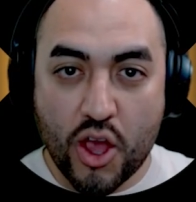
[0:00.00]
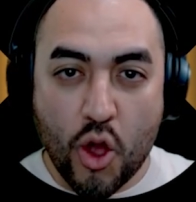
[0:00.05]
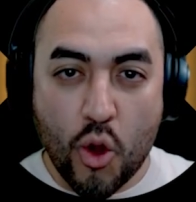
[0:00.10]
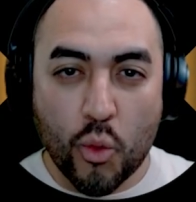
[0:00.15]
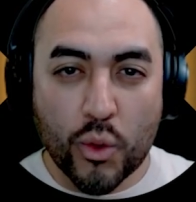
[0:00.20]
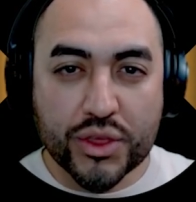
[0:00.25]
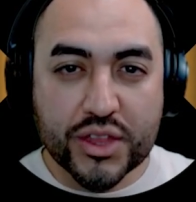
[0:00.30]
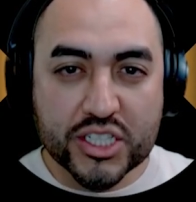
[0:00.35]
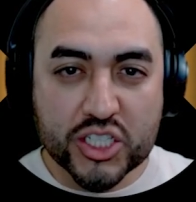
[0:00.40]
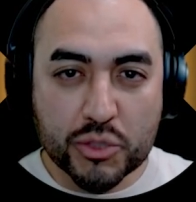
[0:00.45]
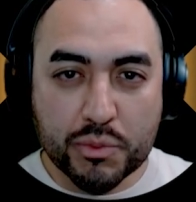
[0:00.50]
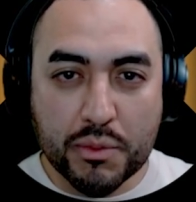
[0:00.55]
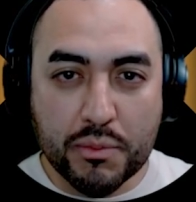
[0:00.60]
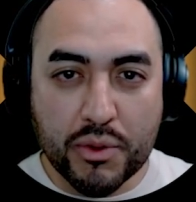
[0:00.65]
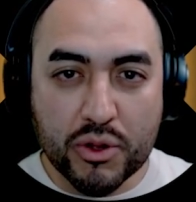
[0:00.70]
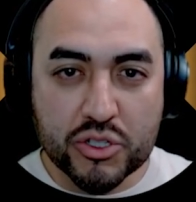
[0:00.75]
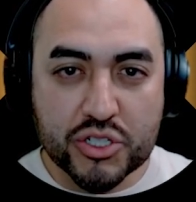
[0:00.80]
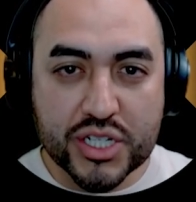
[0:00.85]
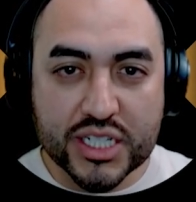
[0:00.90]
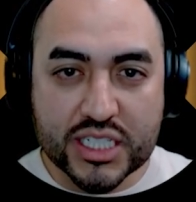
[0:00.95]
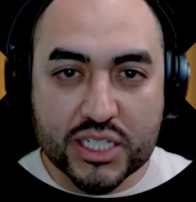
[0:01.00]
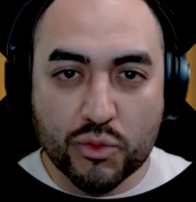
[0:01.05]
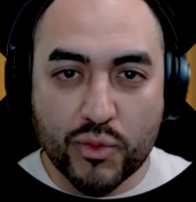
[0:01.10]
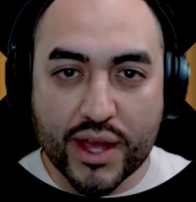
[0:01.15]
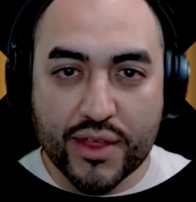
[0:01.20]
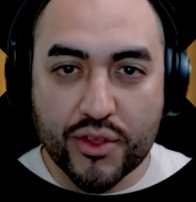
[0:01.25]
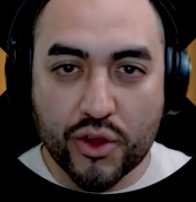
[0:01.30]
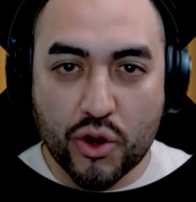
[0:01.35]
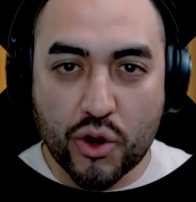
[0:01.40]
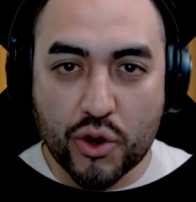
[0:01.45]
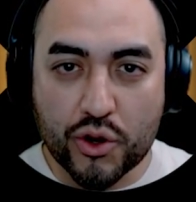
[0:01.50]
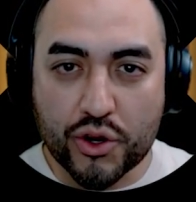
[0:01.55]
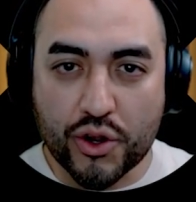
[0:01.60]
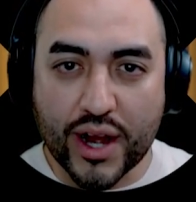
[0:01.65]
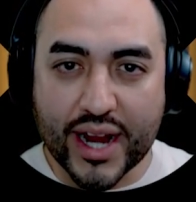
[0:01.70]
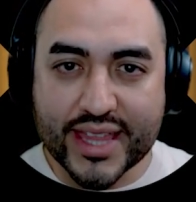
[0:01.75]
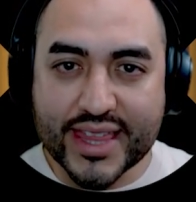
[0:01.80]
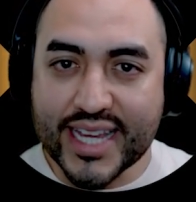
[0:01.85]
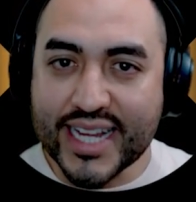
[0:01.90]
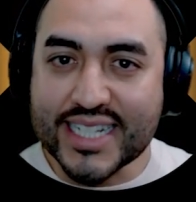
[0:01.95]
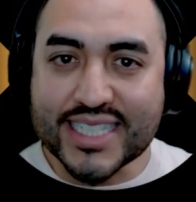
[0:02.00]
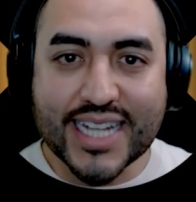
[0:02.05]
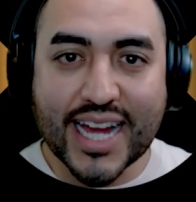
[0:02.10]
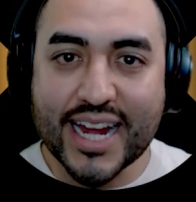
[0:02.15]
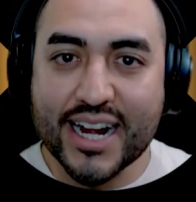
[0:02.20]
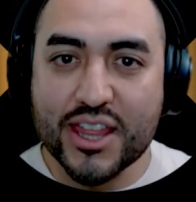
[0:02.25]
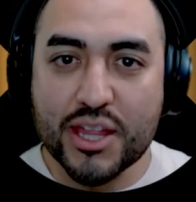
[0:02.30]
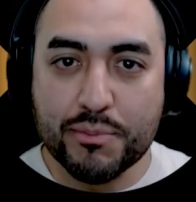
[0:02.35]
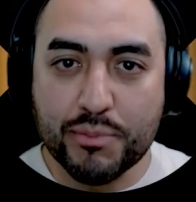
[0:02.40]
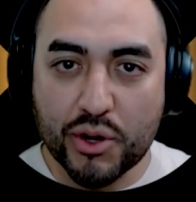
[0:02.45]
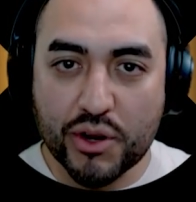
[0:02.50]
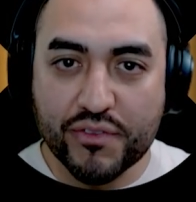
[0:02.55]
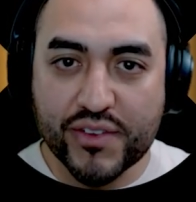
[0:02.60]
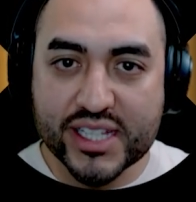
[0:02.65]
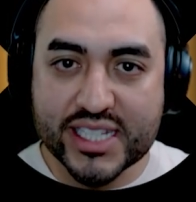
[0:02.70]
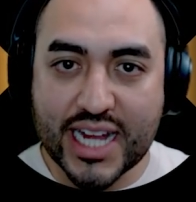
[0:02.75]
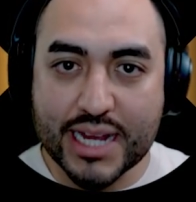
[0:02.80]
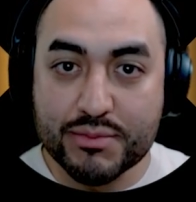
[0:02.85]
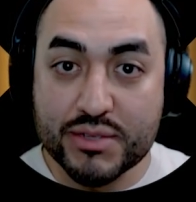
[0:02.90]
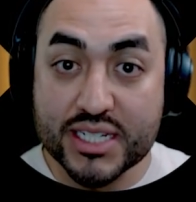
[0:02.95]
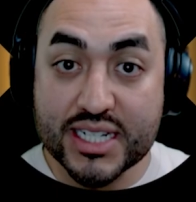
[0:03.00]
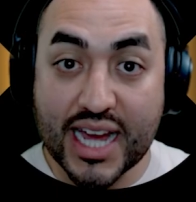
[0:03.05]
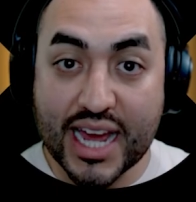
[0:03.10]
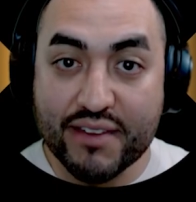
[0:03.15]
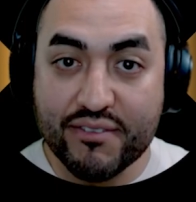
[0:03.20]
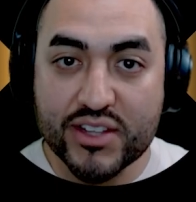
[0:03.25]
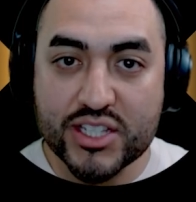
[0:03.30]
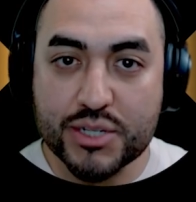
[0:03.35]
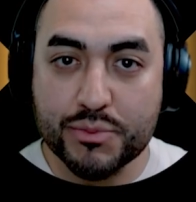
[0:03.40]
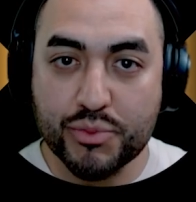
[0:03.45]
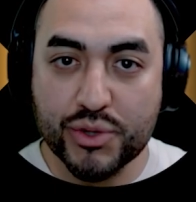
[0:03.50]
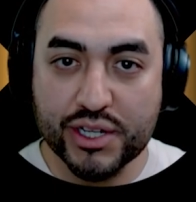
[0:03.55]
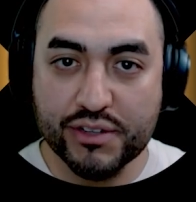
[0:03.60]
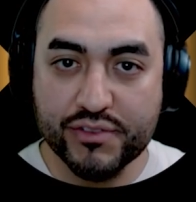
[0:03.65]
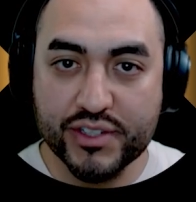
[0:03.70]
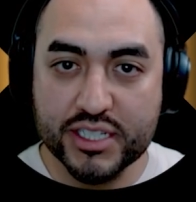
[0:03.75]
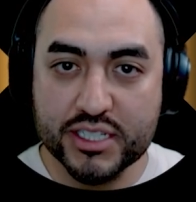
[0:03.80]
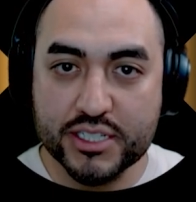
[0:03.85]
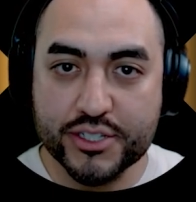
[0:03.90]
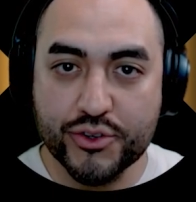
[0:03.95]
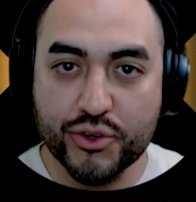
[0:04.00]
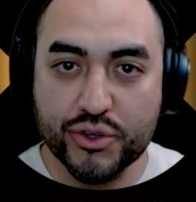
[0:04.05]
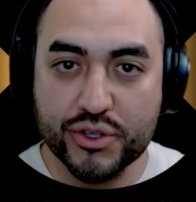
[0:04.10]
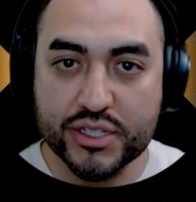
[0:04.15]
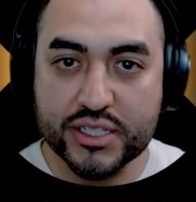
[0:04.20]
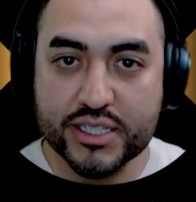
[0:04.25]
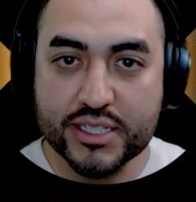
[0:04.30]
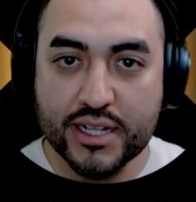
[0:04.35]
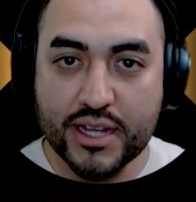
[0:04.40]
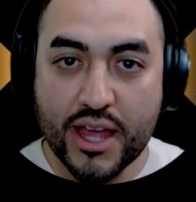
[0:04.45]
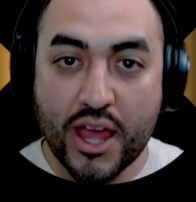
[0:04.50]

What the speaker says: With the Super Bowl just around the corner, I think it's kind of the perfect time to dive into previous scores.